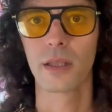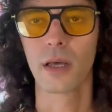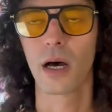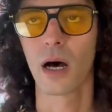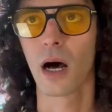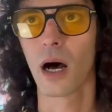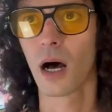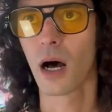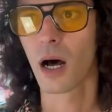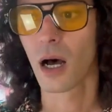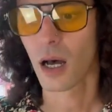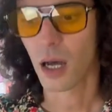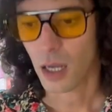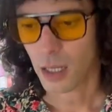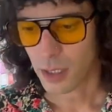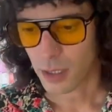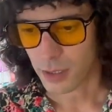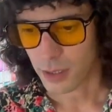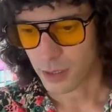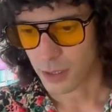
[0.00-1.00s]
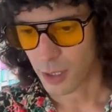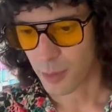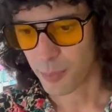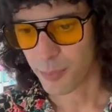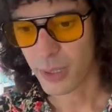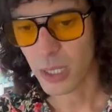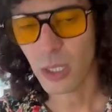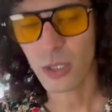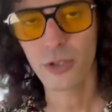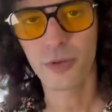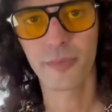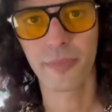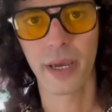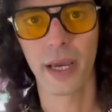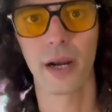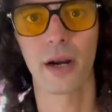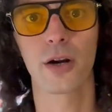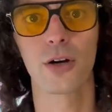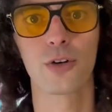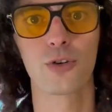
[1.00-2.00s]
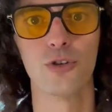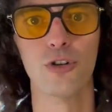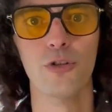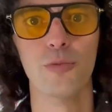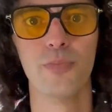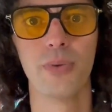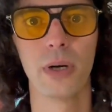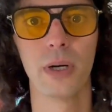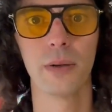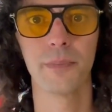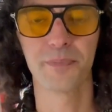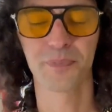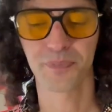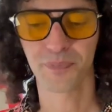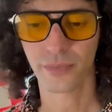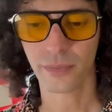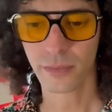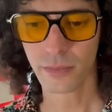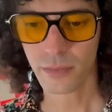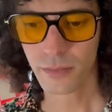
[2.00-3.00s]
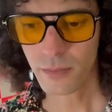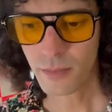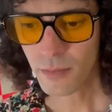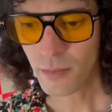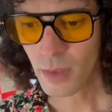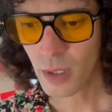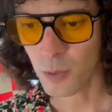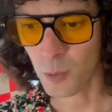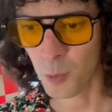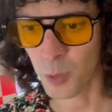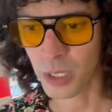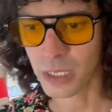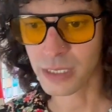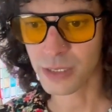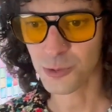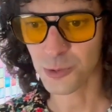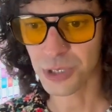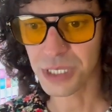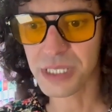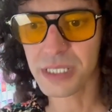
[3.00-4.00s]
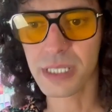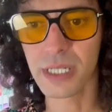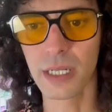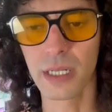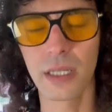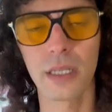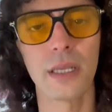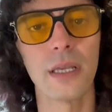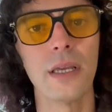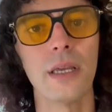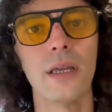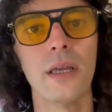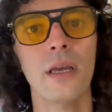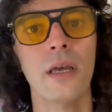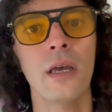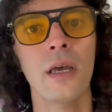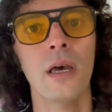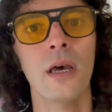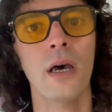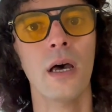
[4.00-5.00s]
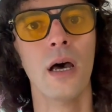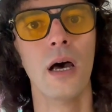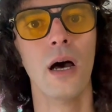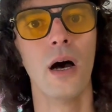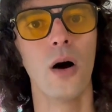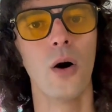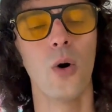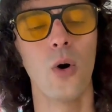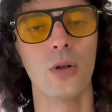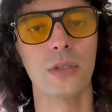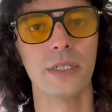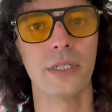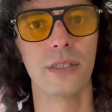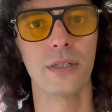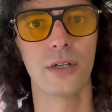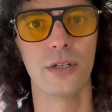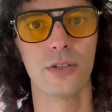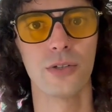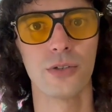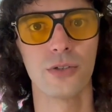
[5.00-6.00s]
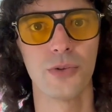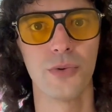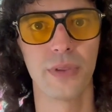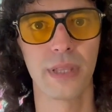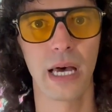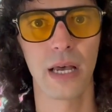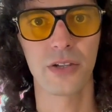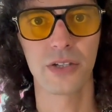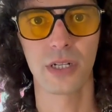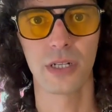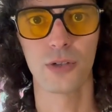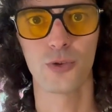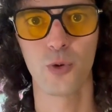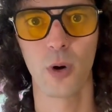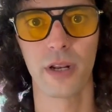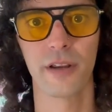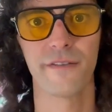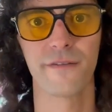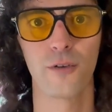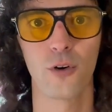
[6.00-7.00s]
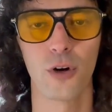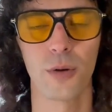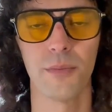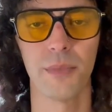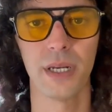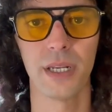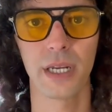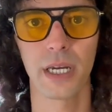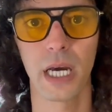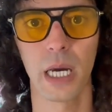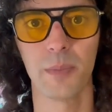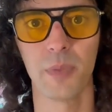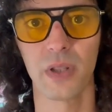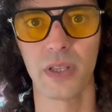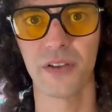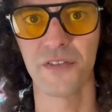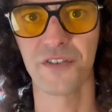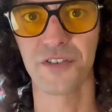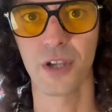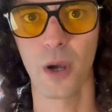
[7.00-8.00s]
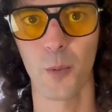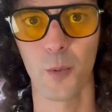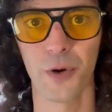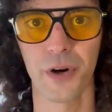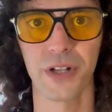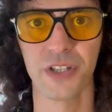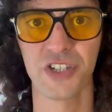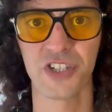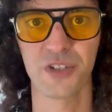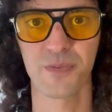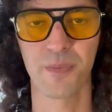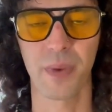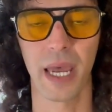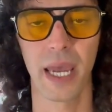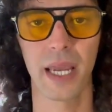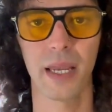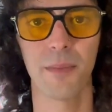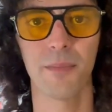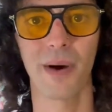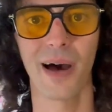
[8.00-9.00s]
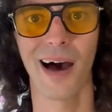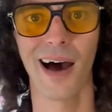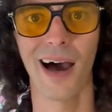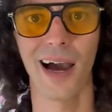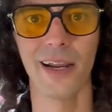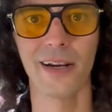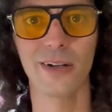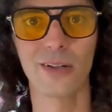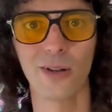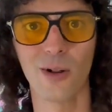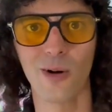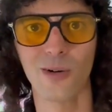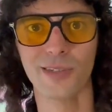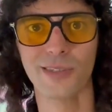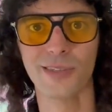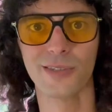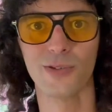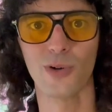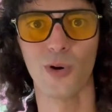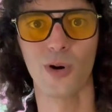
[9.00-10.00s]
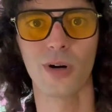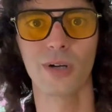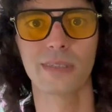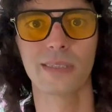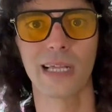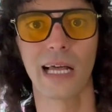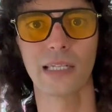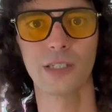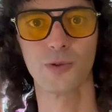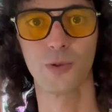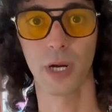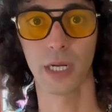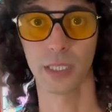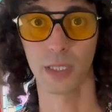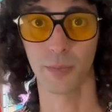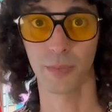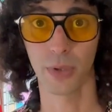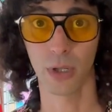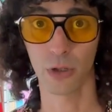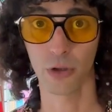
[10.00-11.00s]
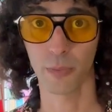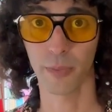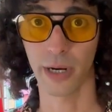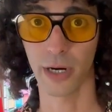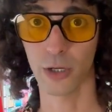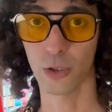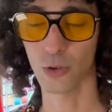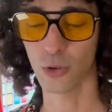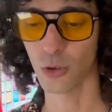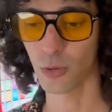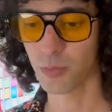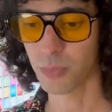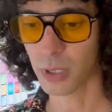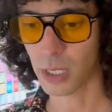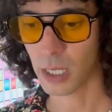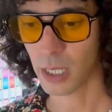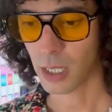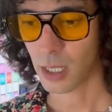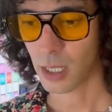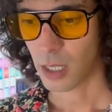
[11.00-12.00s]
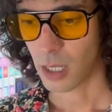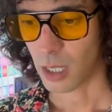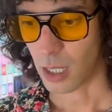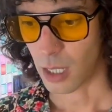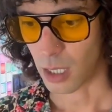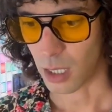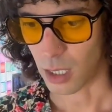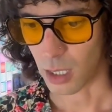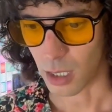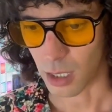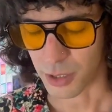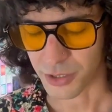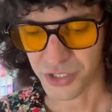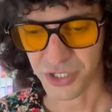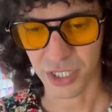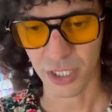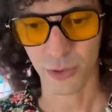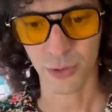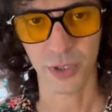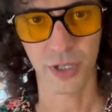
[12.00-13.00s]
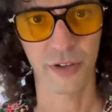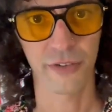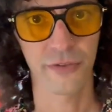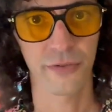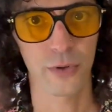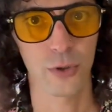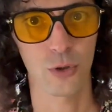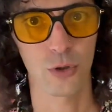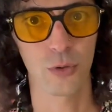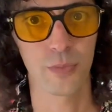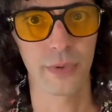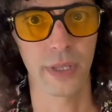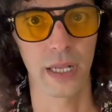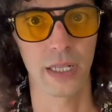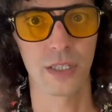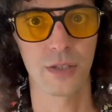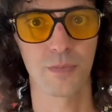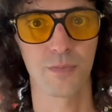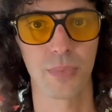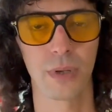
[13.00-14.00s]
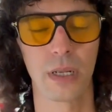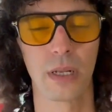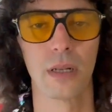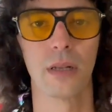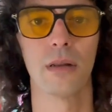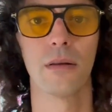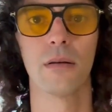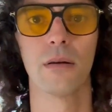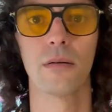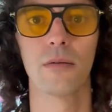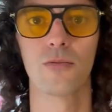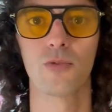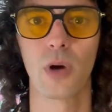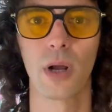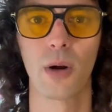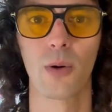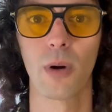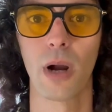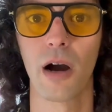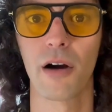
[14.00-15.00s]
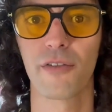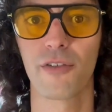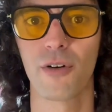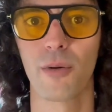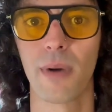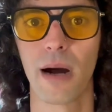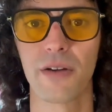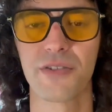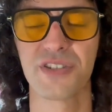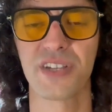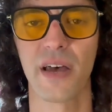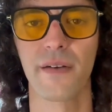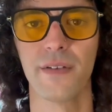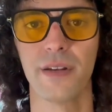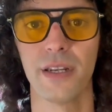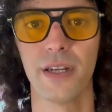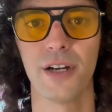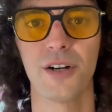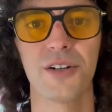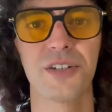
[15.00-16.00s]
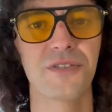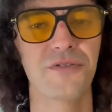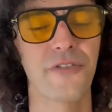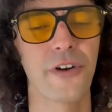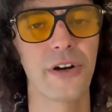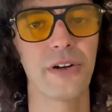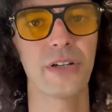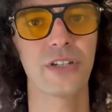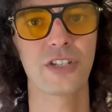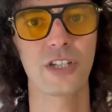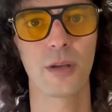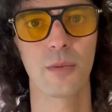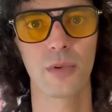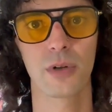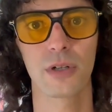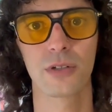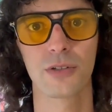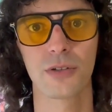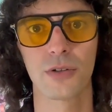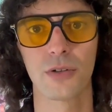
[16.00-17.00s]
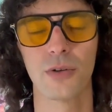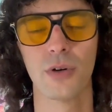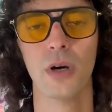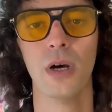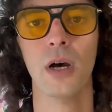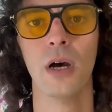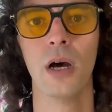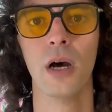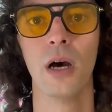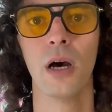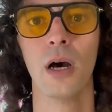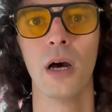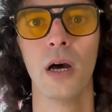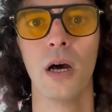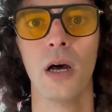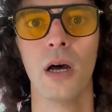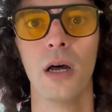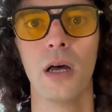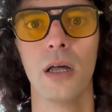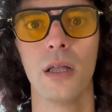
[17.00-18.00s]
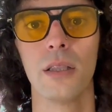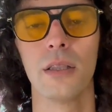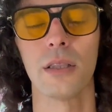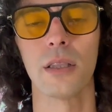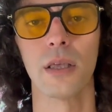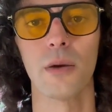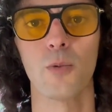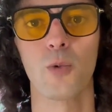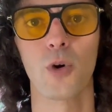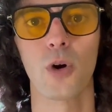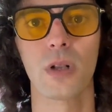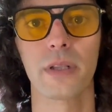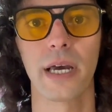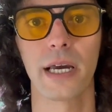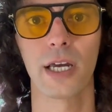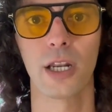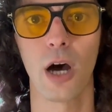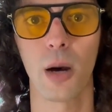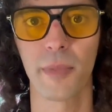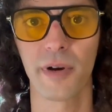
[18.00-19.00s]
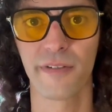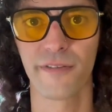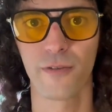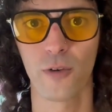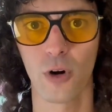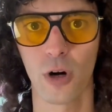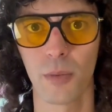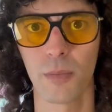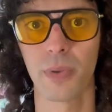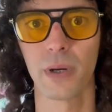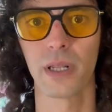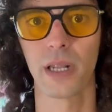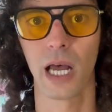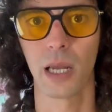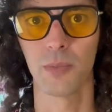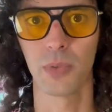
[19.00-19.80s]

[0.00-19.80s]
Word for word: Uh, the Build-A-Bear group was recently holding their 2024 meeting, I believe somewhere in Spain, behind closed doors. That's right, the Build-A-Bear group, uh, secretive group that's been run around for about seven years, very similar to the World Economic Forum, but I